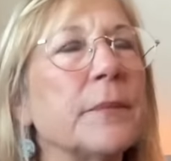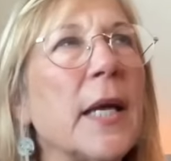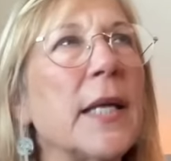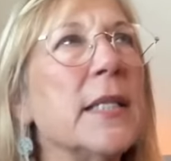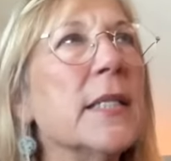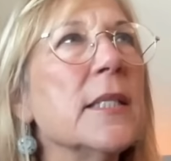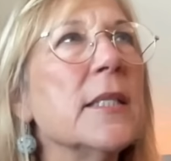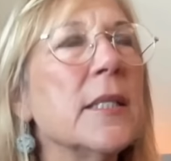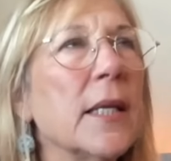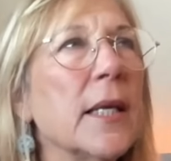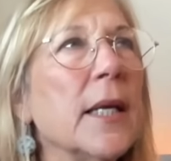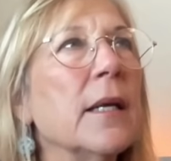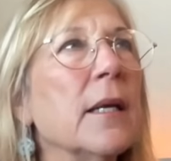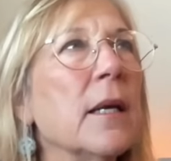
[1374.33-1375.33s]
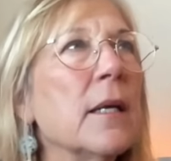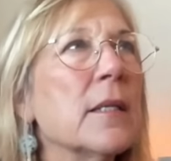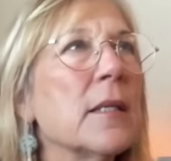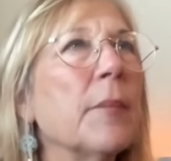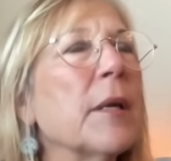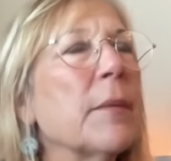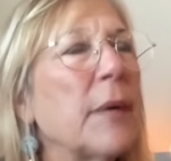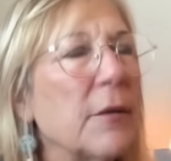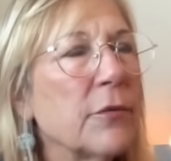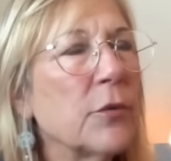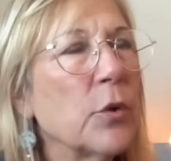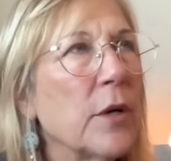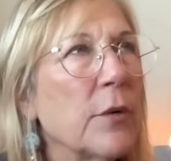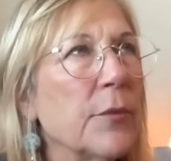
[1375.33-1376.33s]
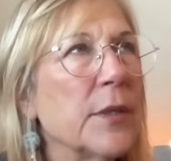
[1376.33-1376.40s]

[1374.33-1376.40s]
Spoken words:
I did see something about Florida